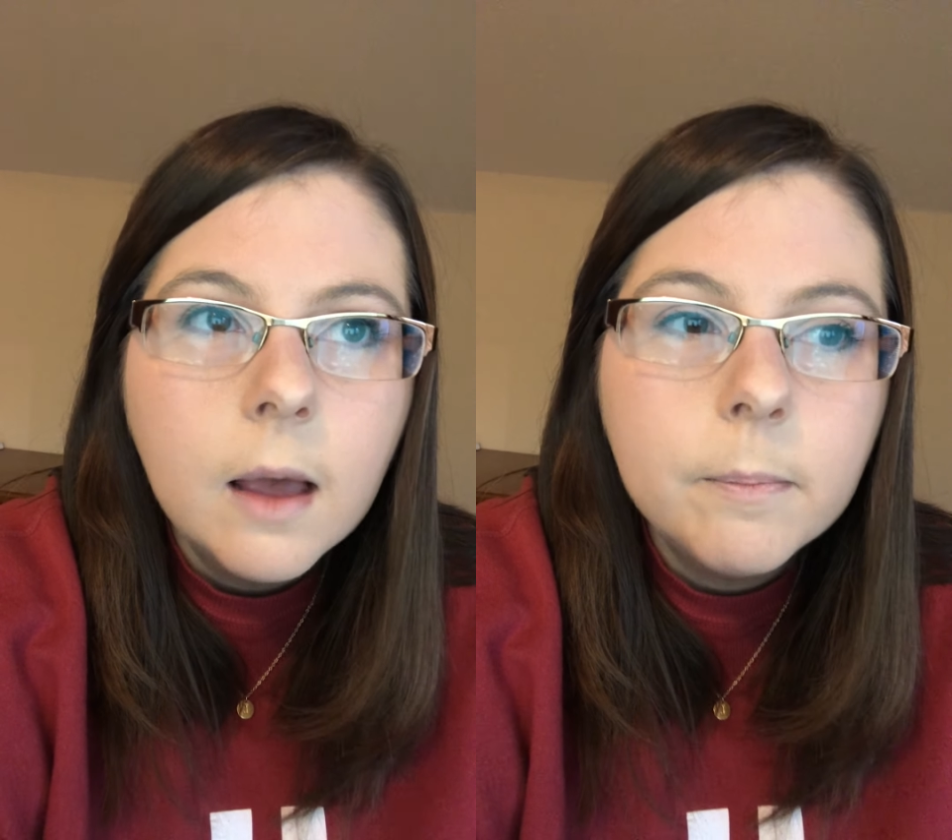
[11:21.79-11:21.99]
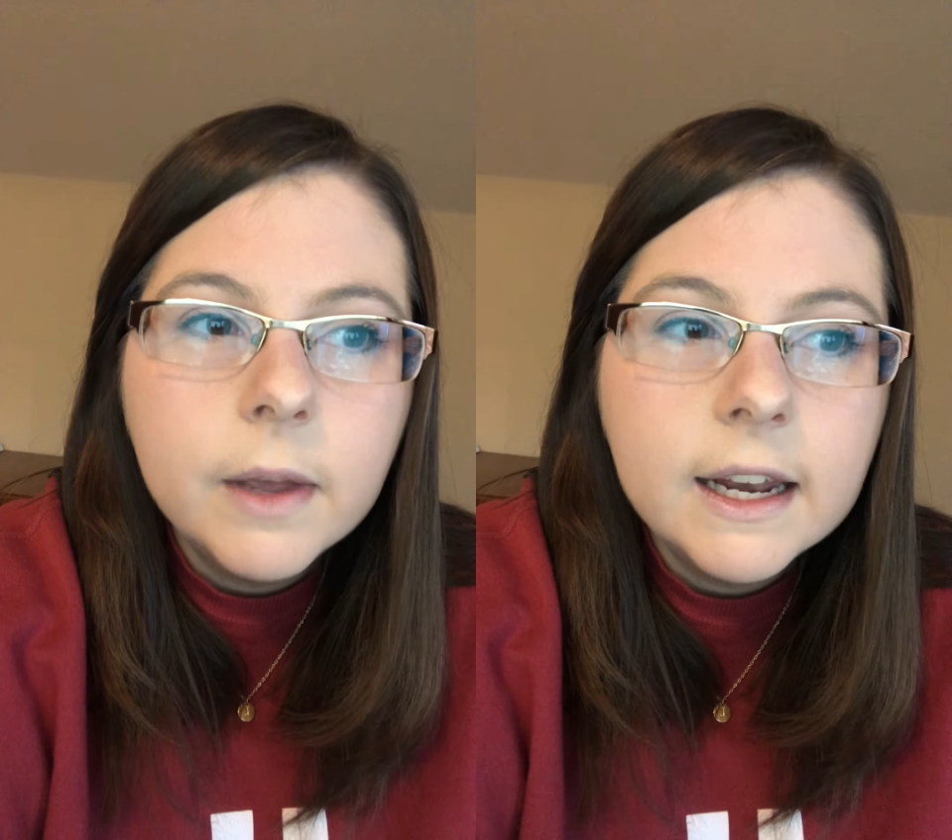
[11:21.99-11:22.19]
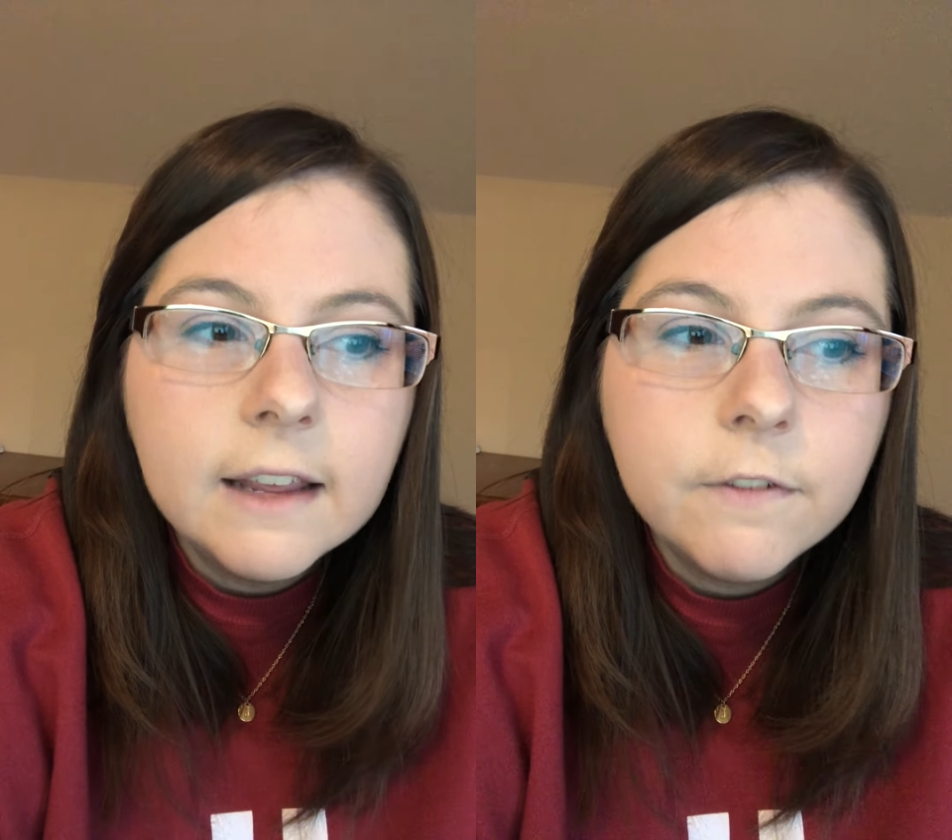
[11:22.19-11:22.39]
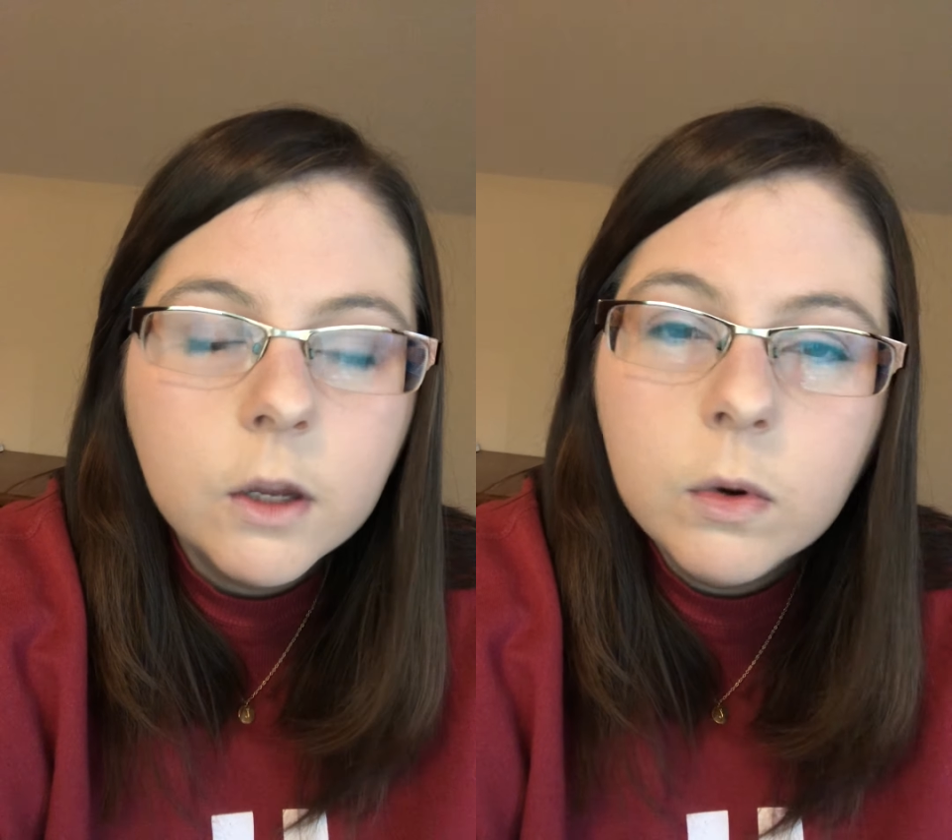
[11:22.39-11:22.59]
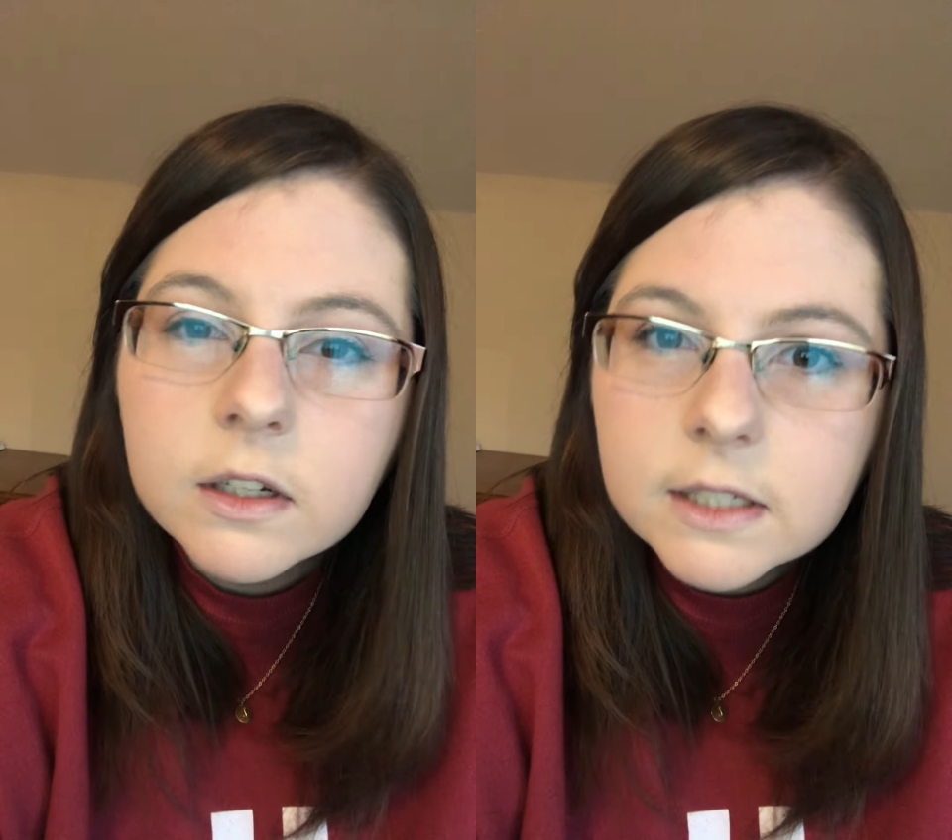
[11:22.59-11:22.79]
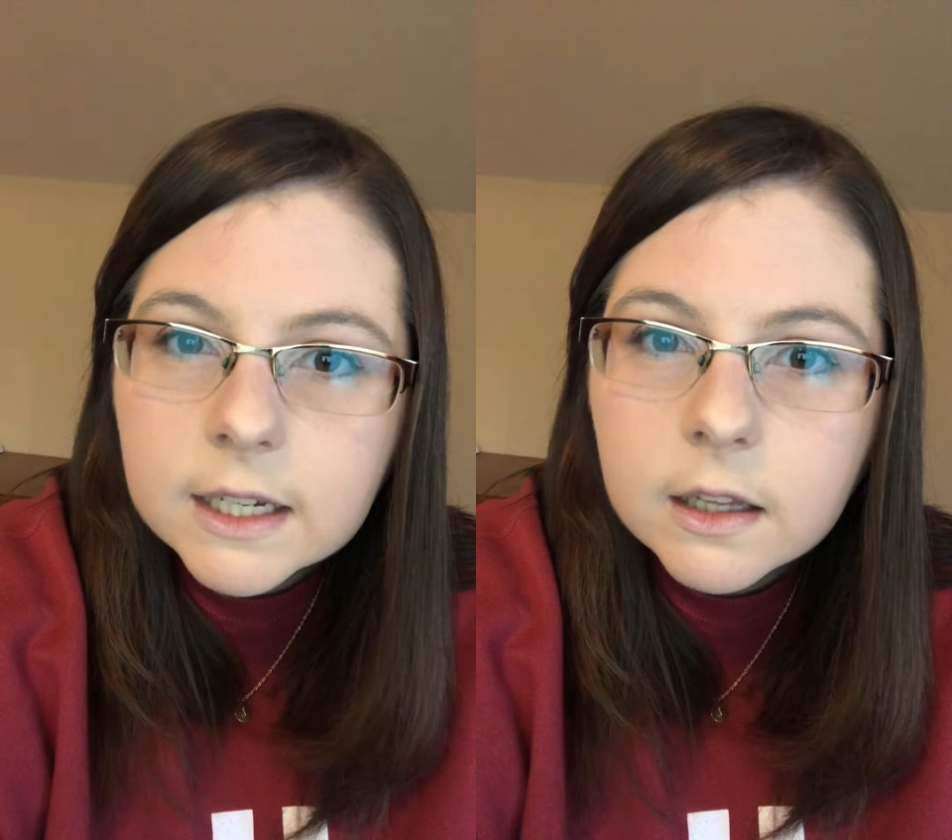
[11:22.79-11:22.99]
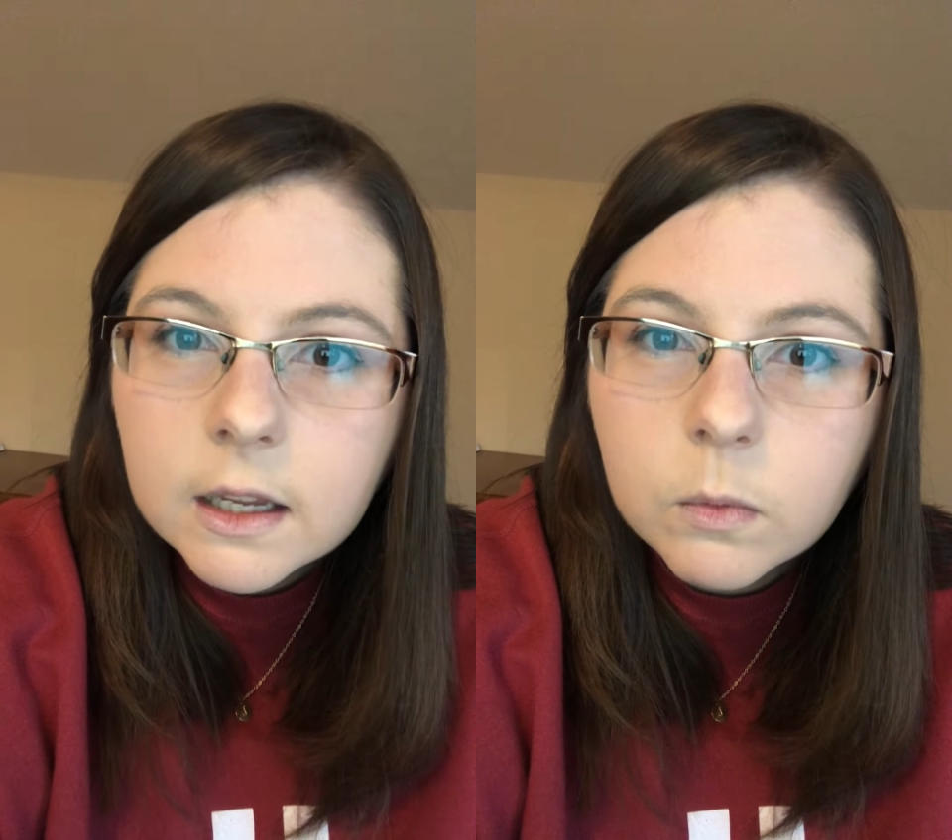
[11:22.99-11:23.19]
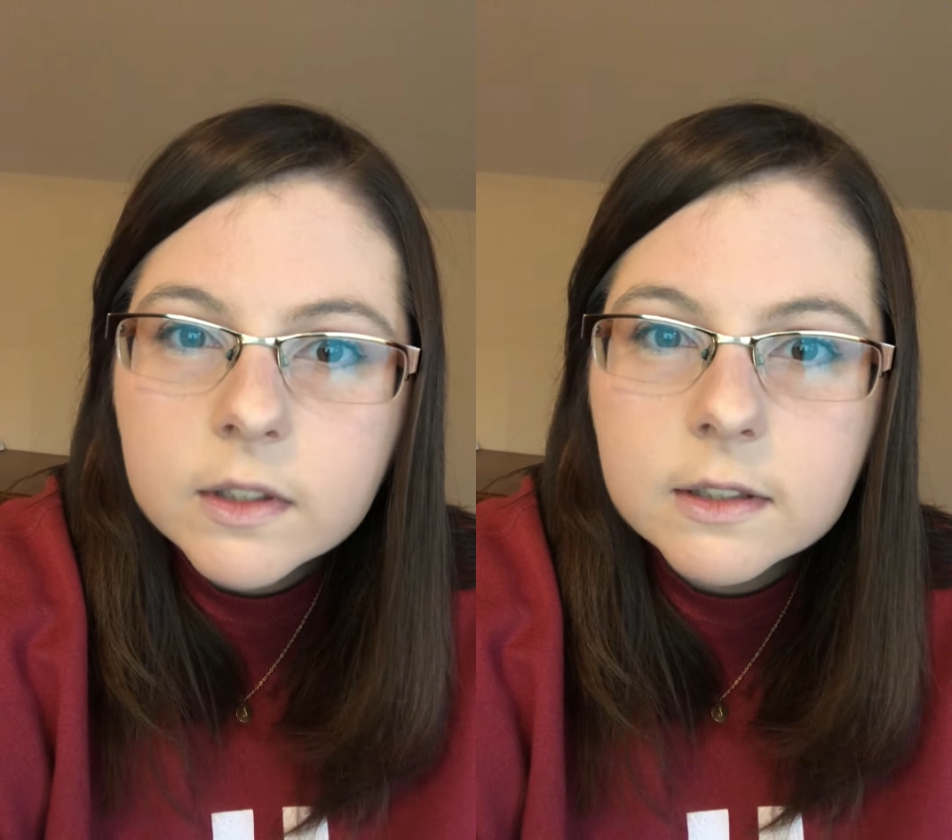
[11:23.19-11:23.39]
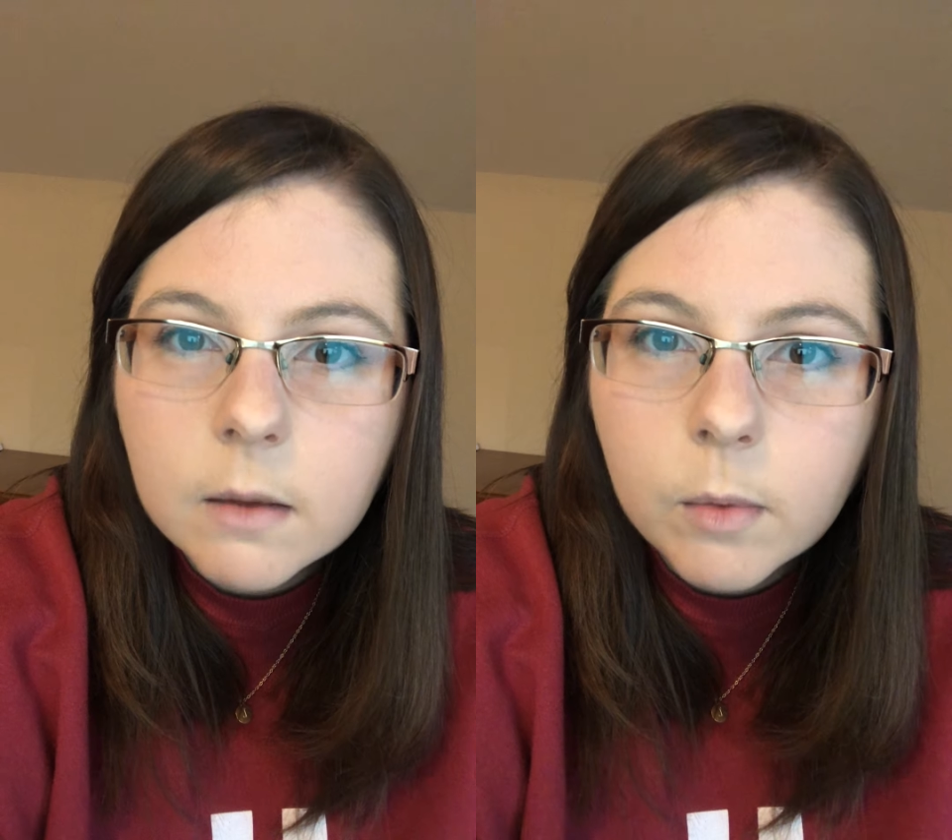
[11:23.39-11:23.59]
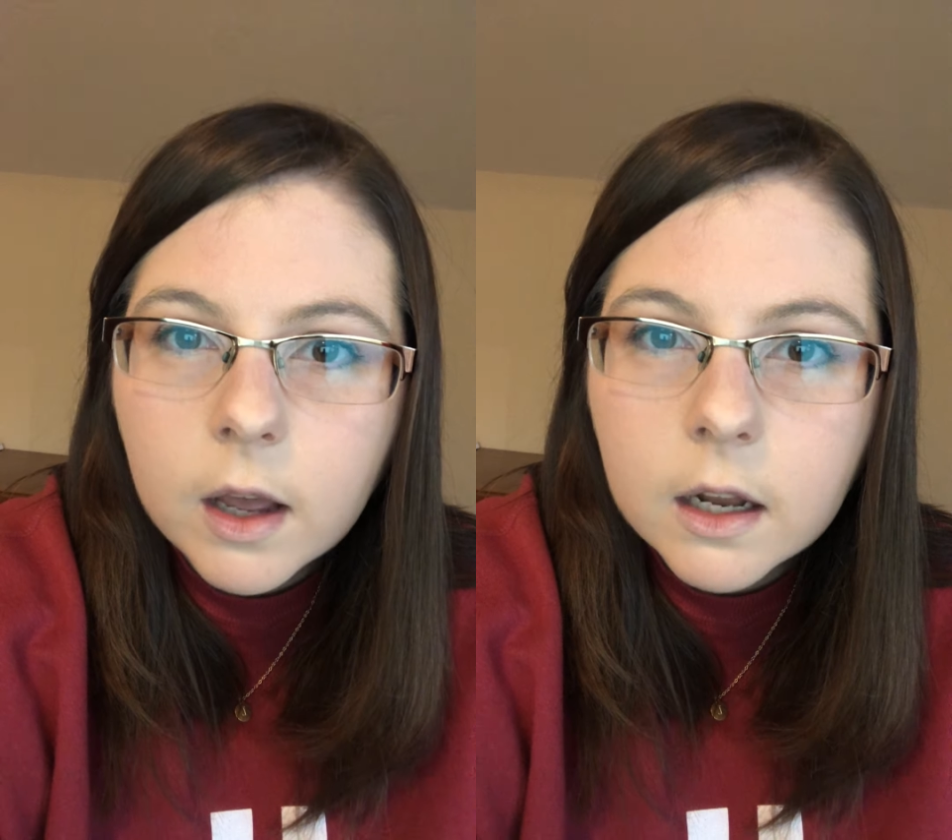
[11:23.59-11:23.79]
But if you are dealing with
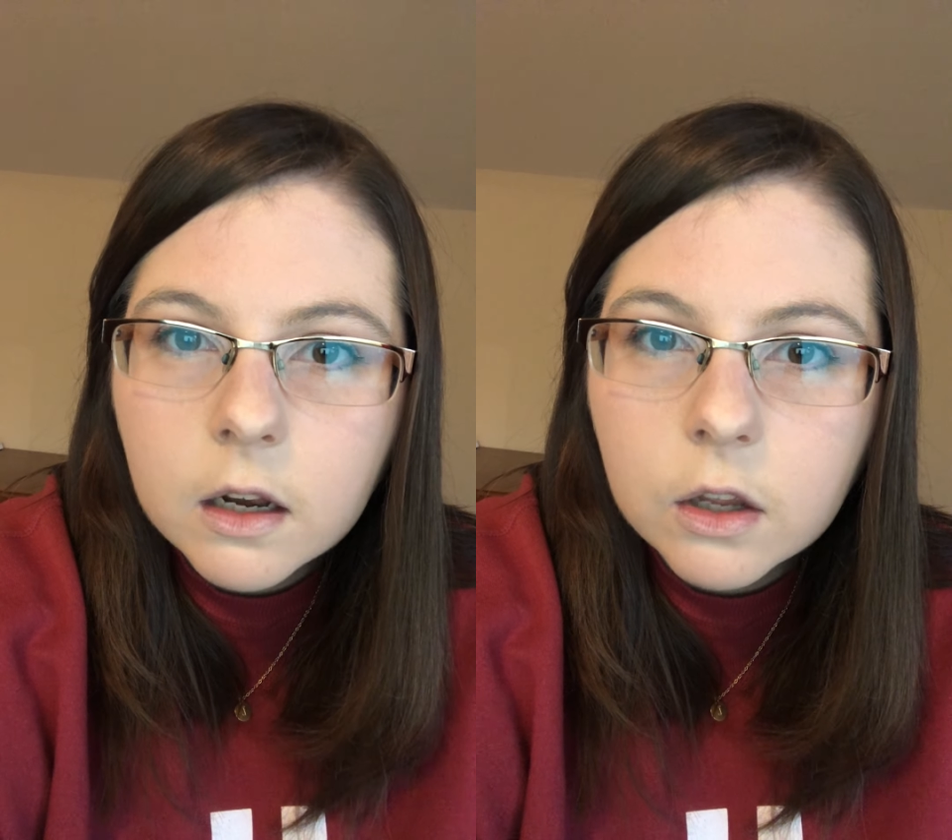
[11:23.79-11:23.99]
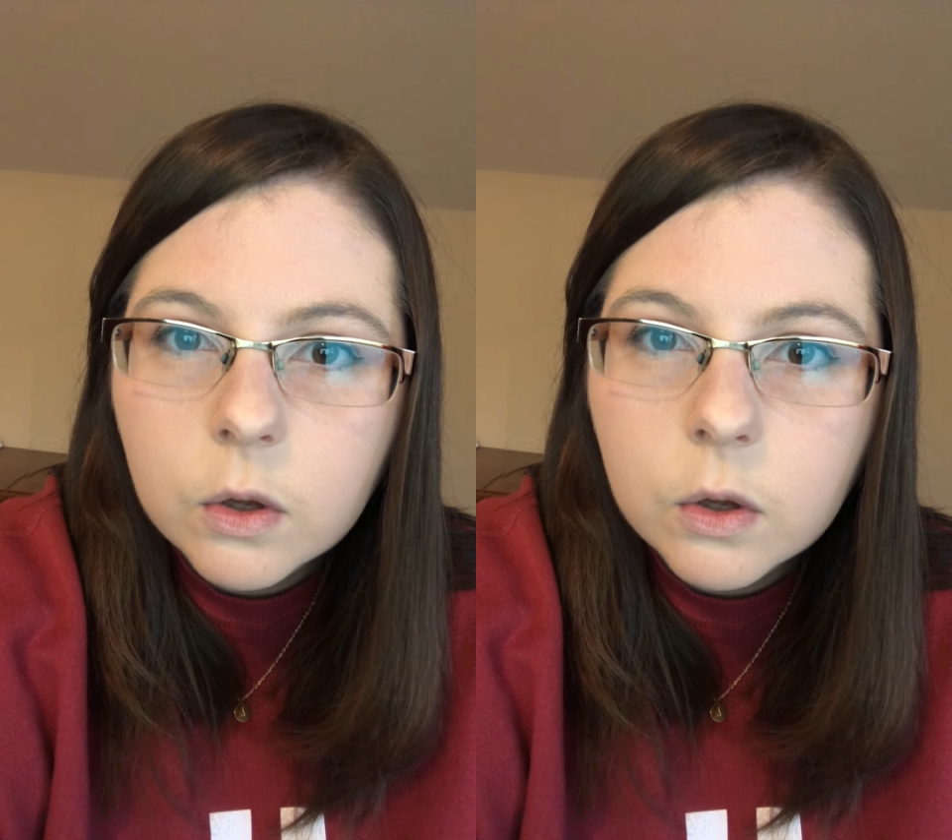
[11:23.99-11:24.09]
someone